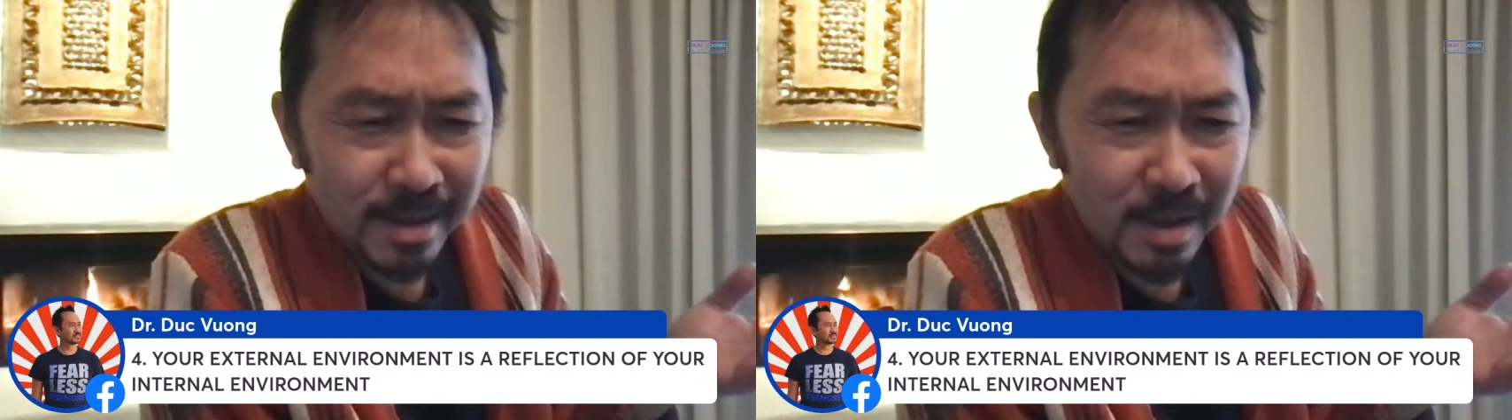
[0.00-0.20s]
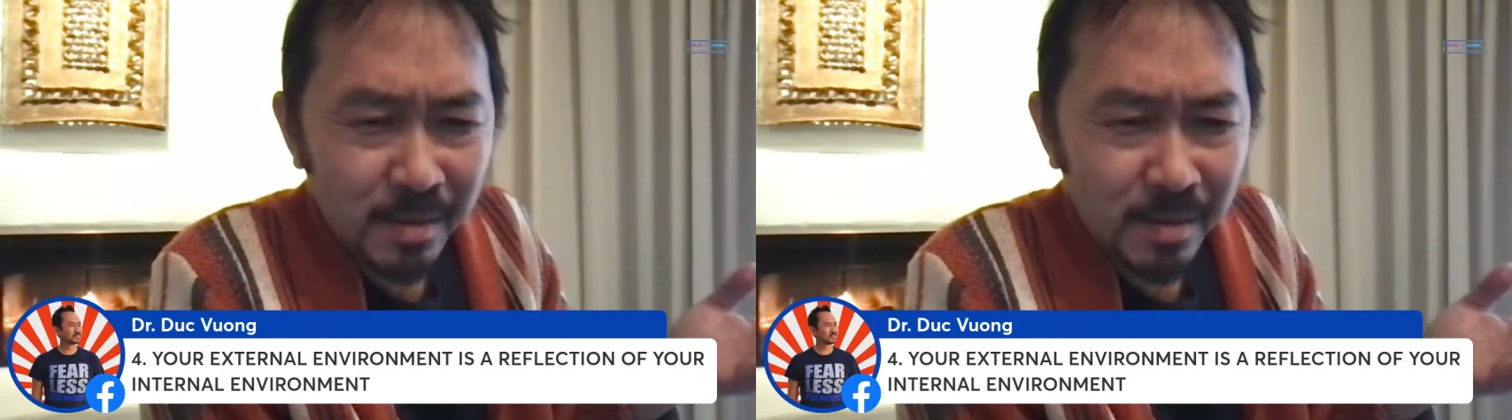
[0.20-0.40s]

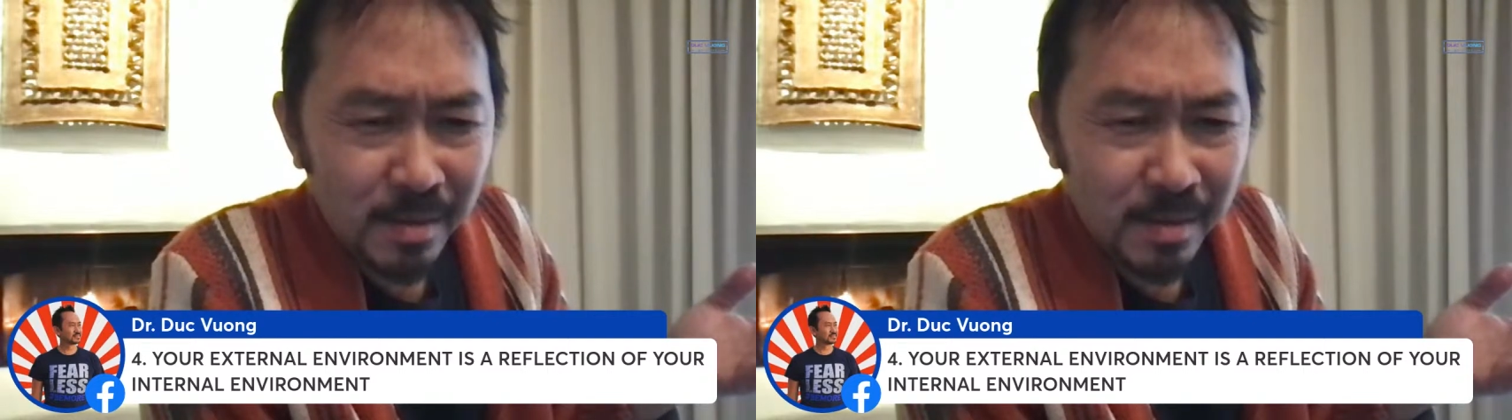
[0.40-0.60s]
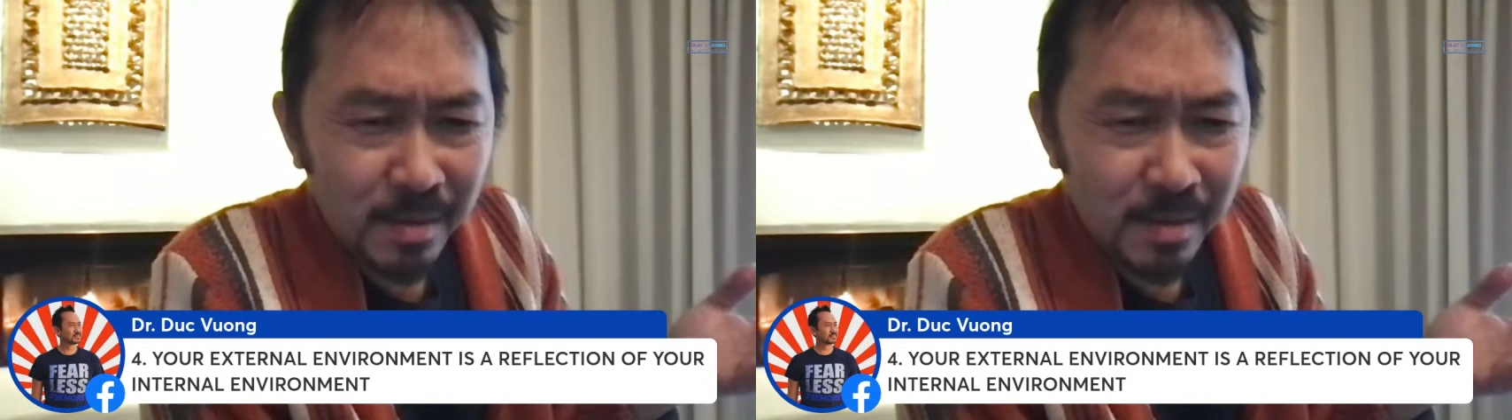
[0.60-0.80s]
a bunch
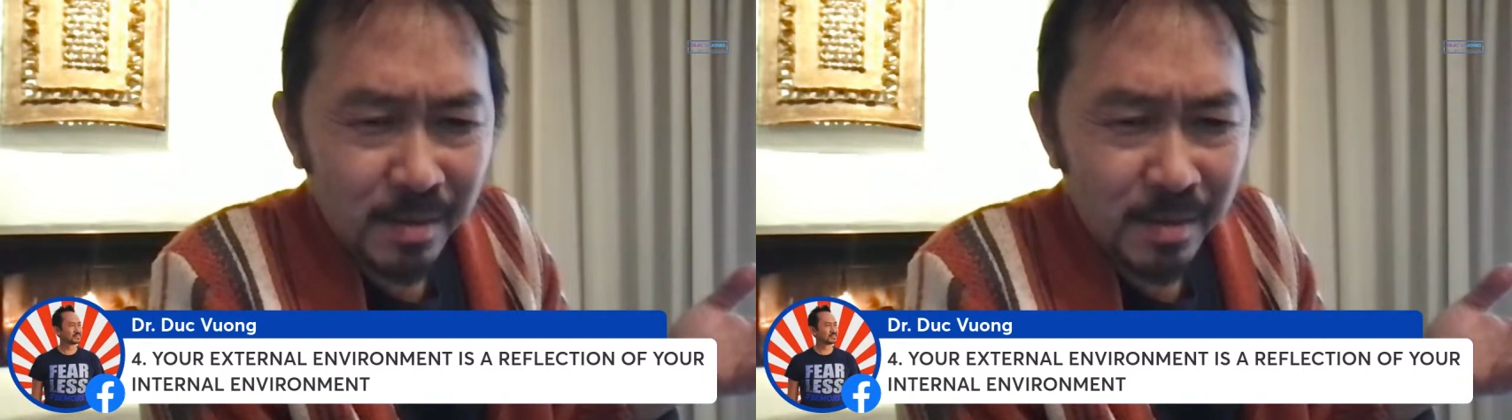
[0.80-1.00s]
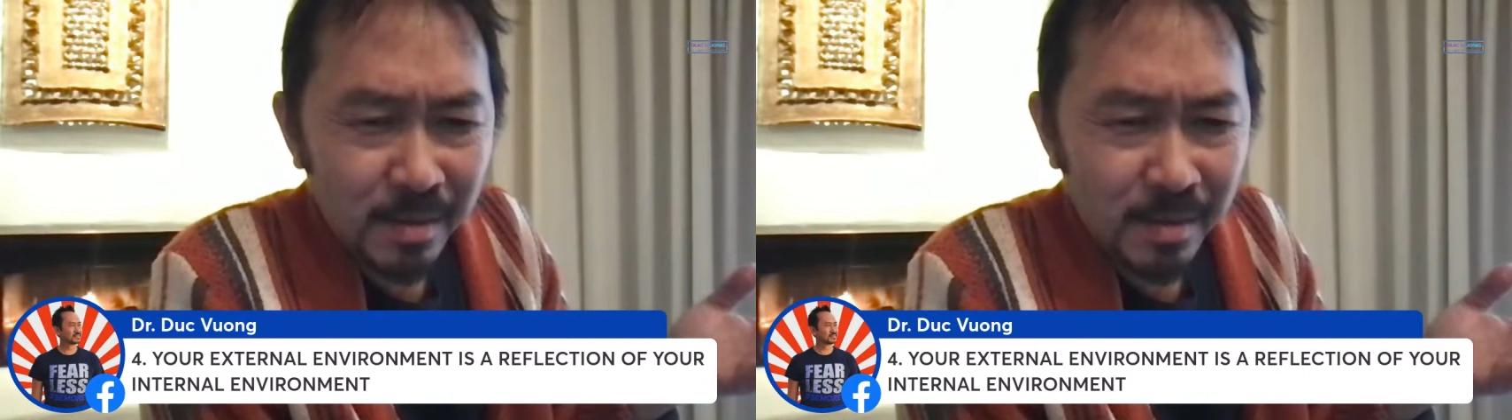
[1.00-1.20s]
of dead
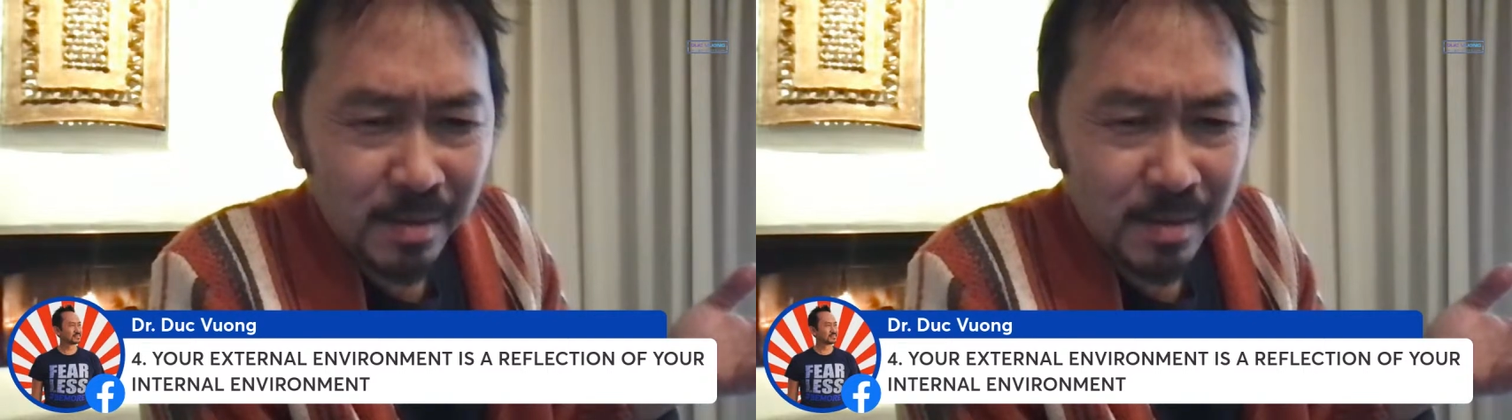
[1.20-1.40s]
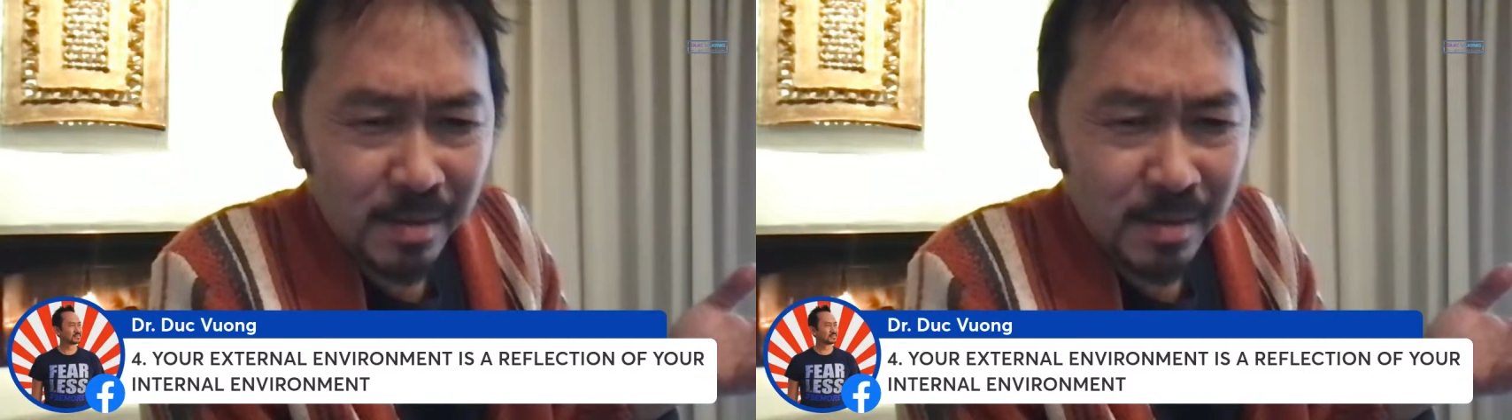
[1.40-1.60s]

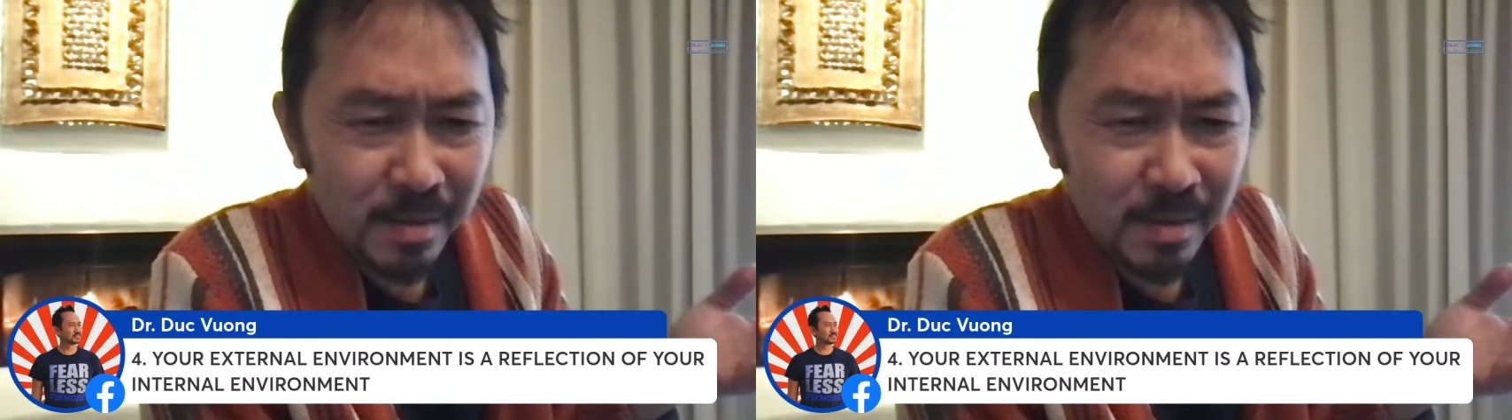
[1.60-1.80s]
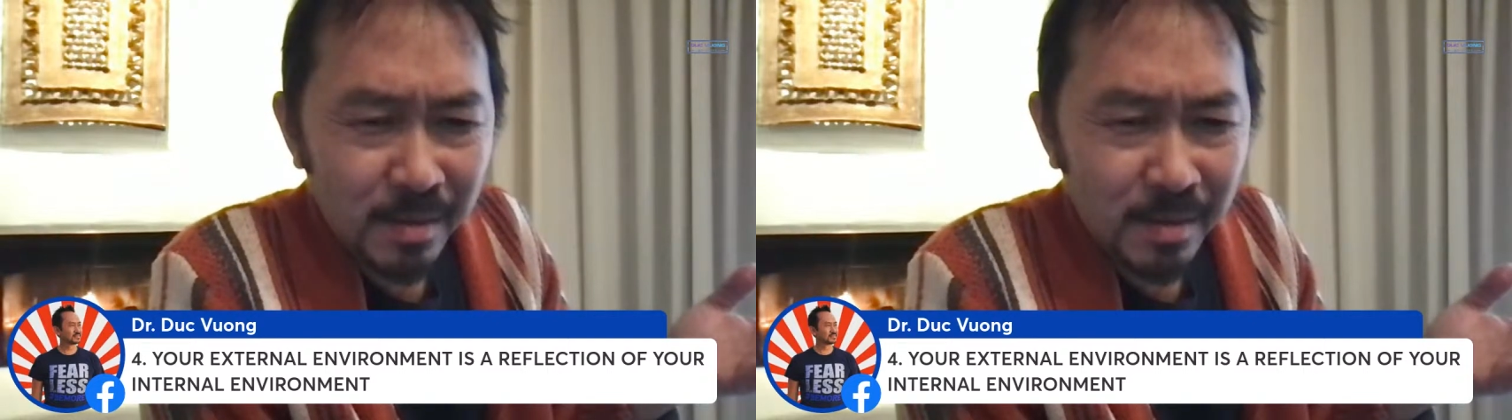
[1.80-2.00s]
cats in
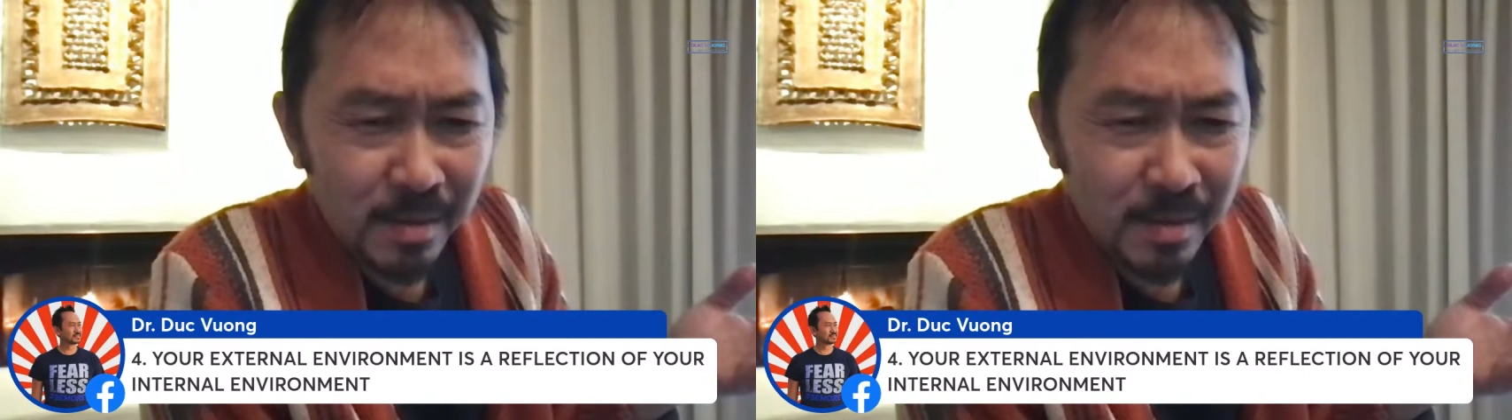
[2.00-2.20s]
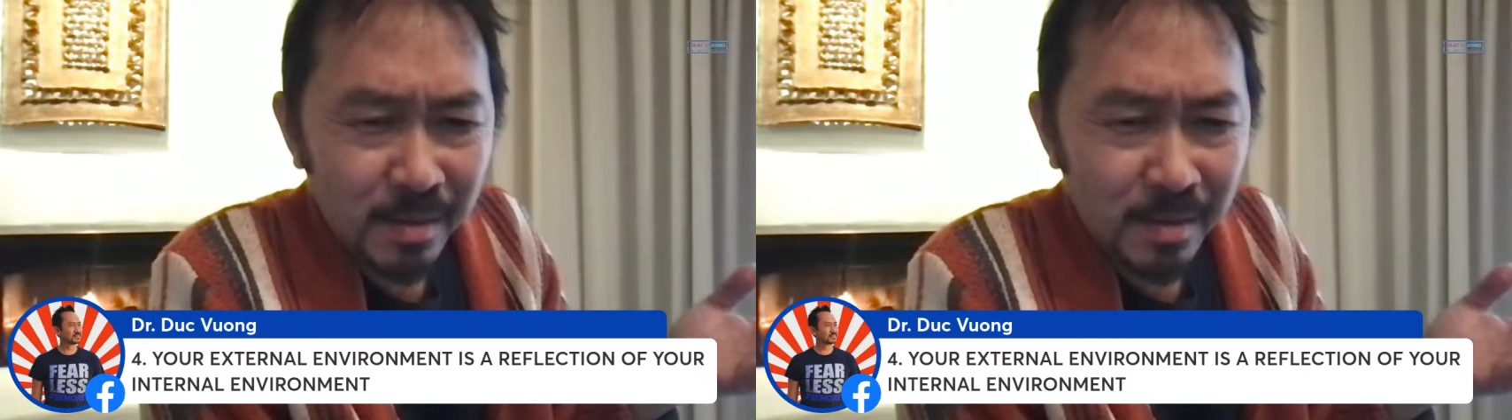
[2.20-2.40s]
her
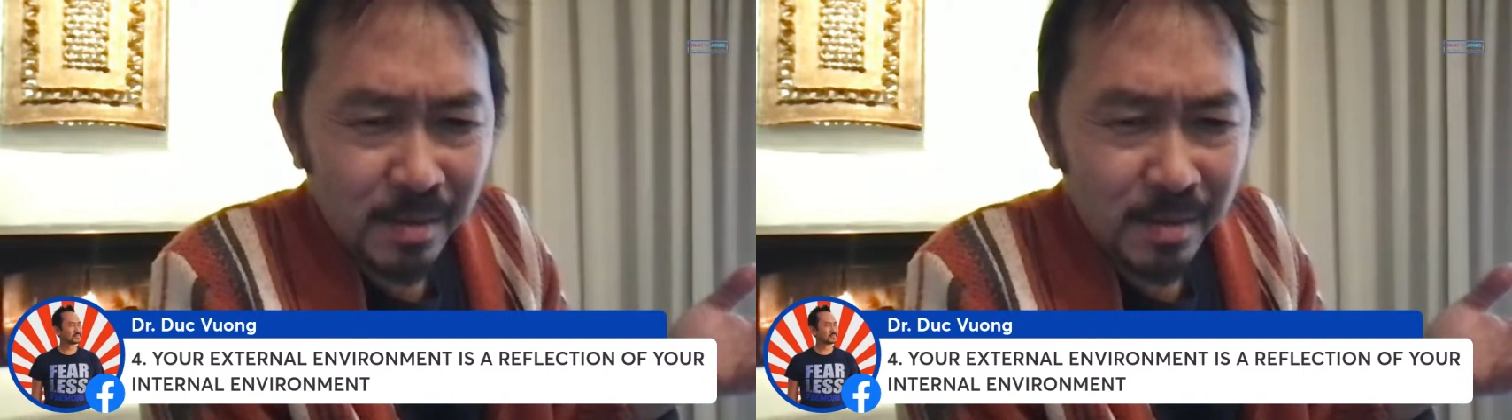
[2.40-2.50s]
house.